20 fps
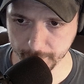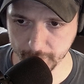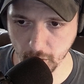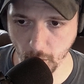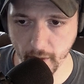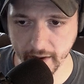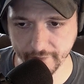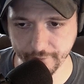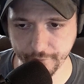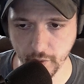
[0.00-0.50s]

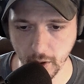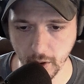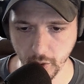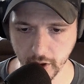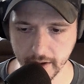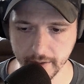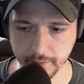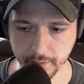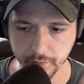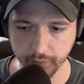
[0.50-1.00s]
going
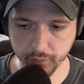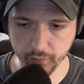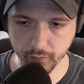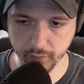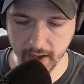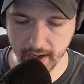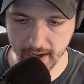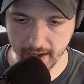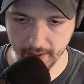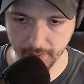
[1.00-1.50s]
forward
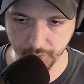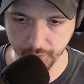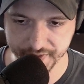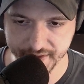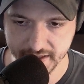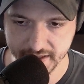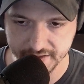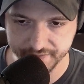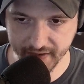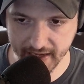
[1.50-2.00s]
uh,
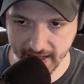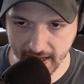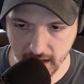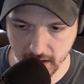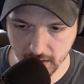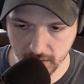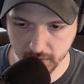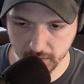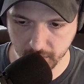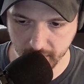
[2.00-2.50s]
with this
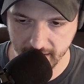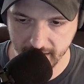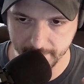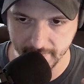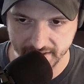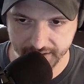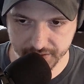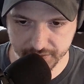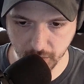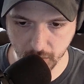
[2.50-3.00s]
video and
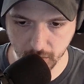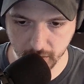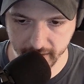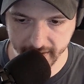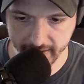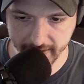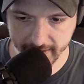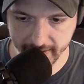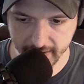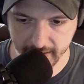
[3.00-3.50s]
my
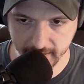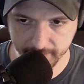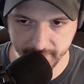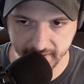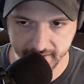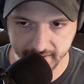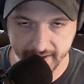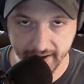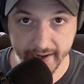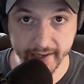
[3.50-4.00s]
story here and
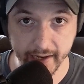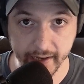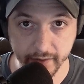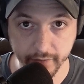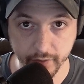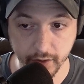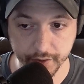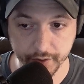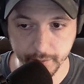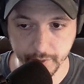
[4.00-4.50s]
me kind of
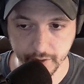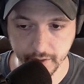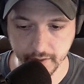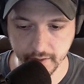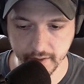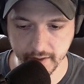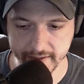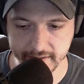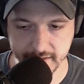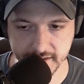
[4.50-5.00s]
getting
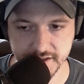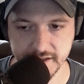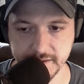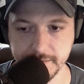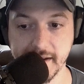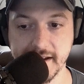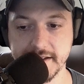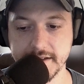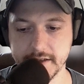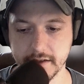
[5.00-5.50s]
vulnerable, like
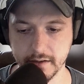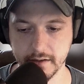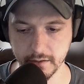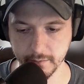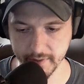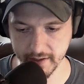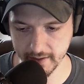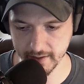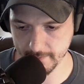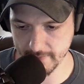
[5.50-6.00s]
touching base a
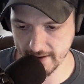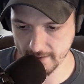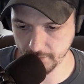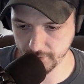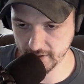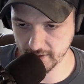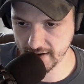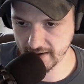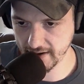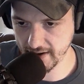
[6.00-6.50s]
little bit about
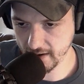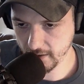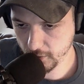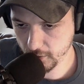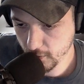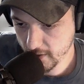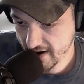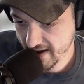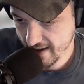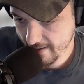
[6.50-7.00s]
where I
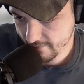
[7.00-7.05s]
who I